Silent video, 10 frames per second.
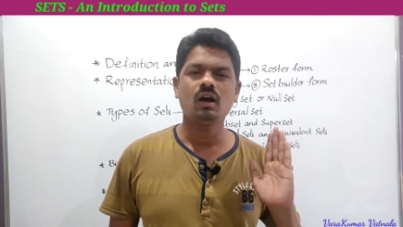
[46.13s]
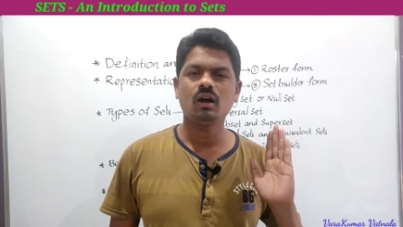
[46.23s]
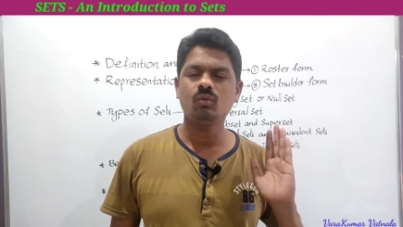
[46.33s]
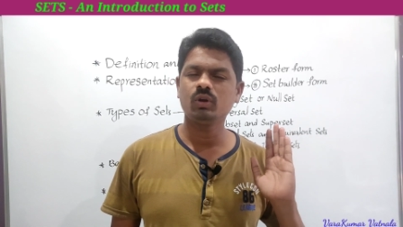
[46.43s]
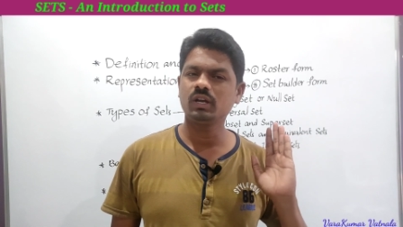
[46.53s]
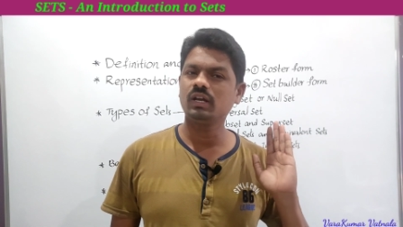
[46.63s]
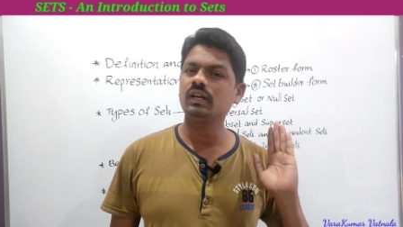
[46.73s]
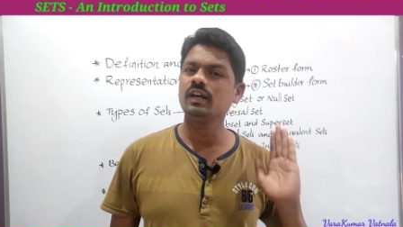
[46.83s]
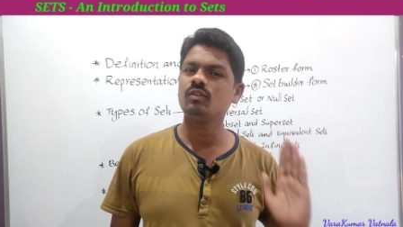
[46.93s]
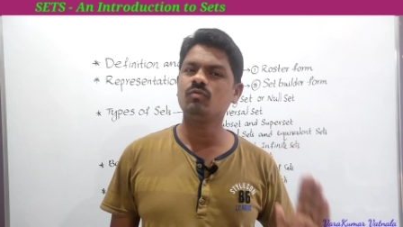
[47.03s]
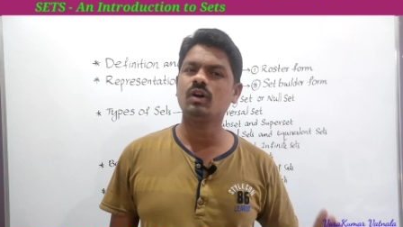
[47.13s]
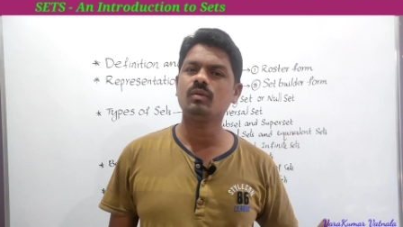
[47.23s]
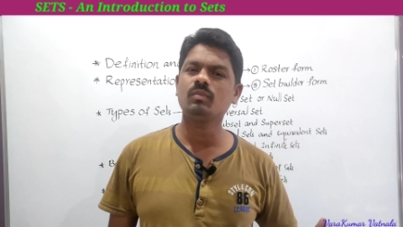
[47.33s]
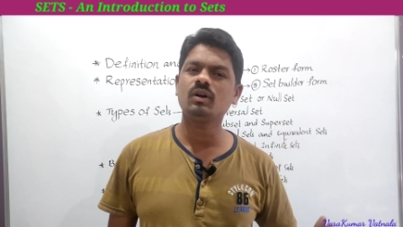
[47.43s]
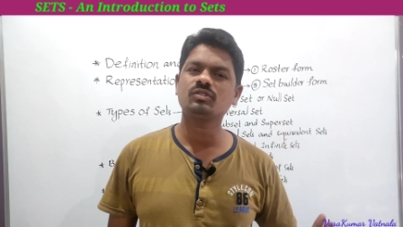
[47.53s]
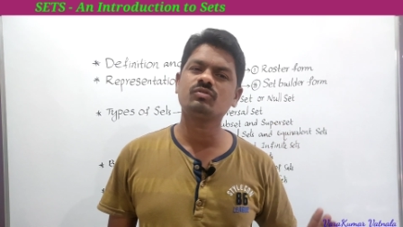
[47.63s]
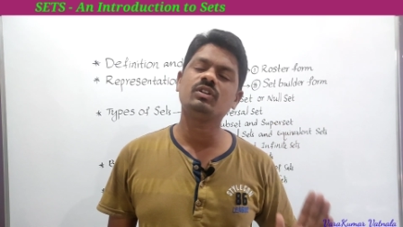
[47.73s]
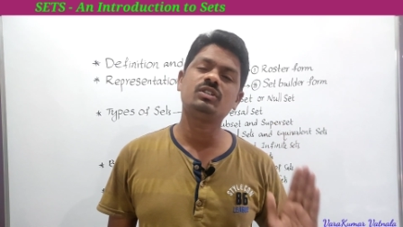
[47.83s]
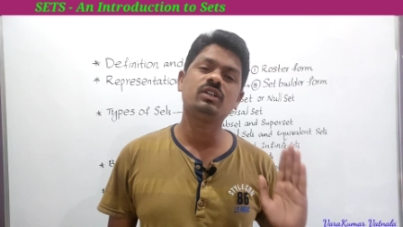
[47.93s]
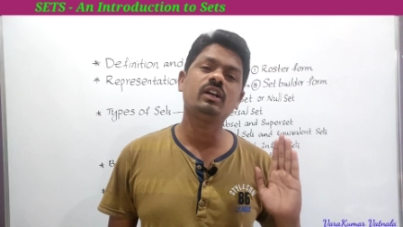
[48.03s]
Uh, we can get one mark
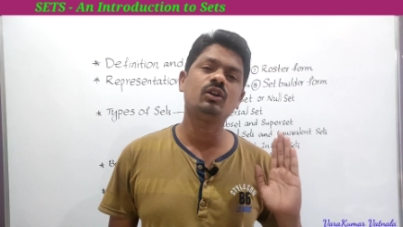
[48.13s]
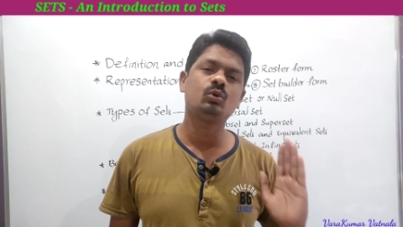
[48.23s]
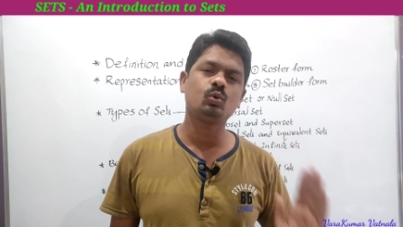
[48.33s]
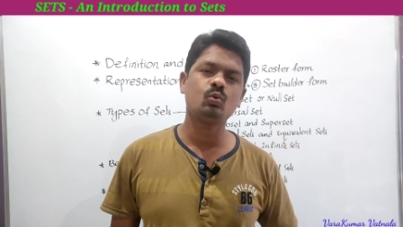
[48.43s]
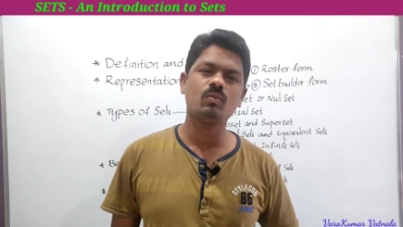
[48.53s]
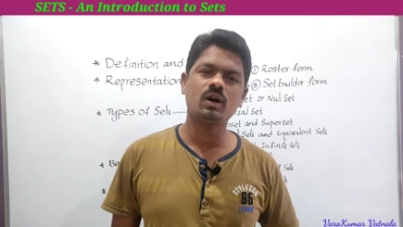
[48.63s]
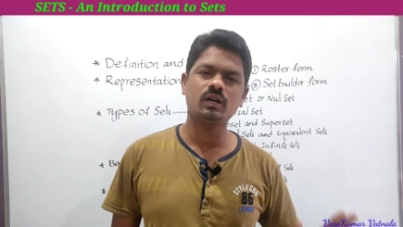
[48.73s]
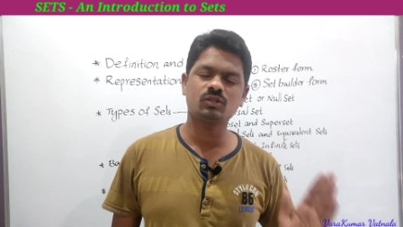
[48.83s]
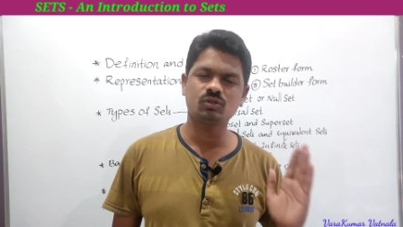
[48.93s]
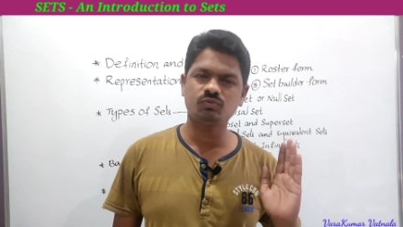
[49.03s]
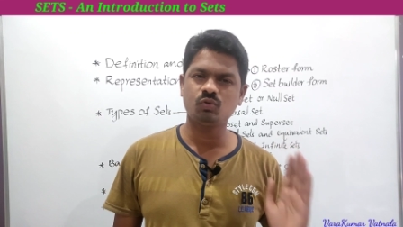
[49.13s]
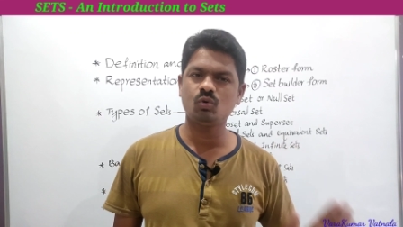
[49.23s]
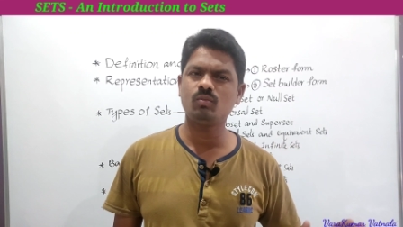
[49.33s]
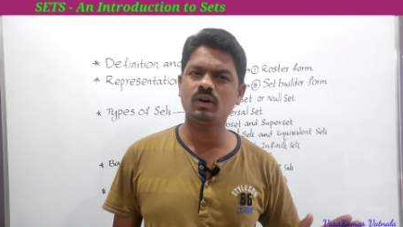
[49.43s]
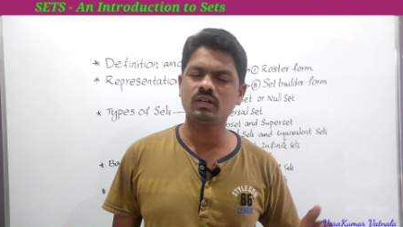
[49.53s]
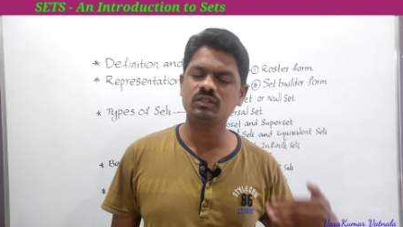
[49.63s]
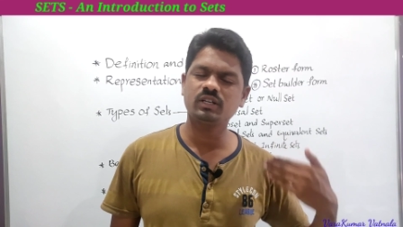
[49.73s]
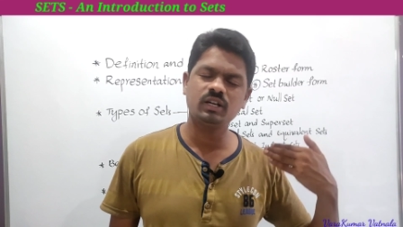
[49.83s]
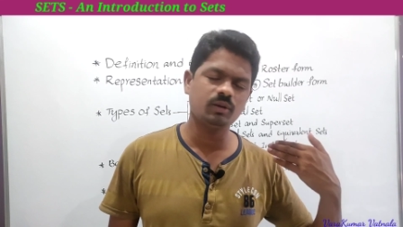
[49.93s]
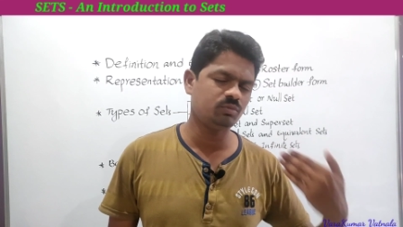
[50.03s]
question, two marks, four marks
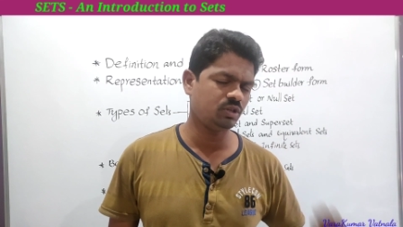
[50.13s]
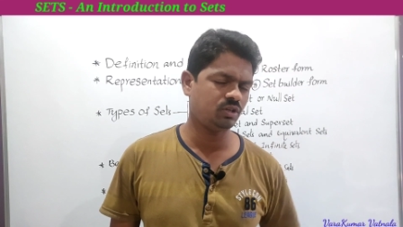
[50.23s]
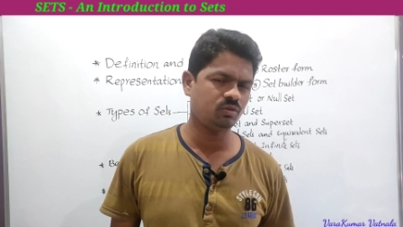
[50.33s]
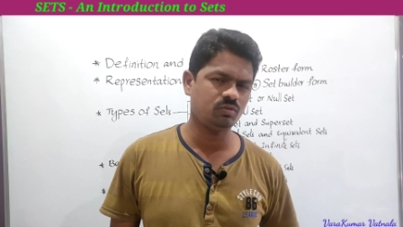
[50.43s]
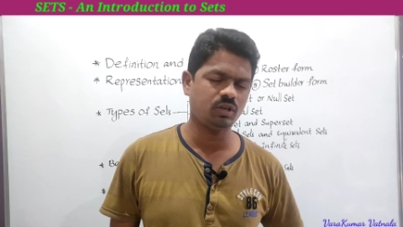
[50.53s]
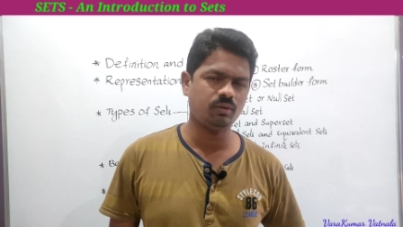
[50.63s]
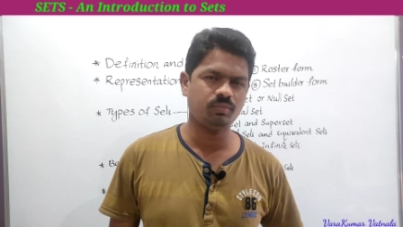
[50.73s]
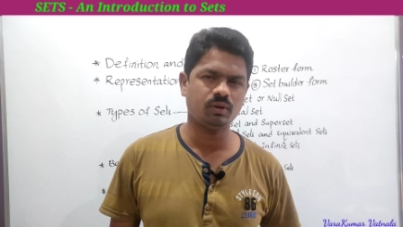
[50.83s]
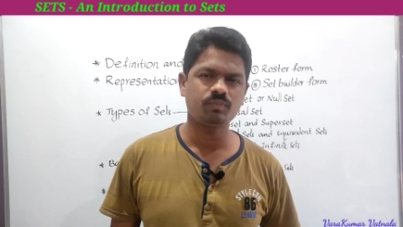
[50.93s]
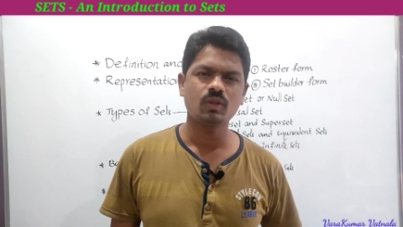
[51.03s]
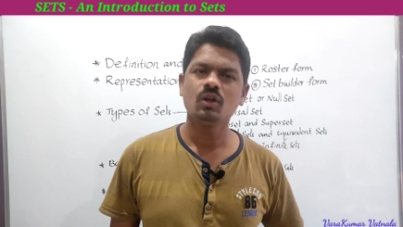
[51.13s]
and objective type. Uh.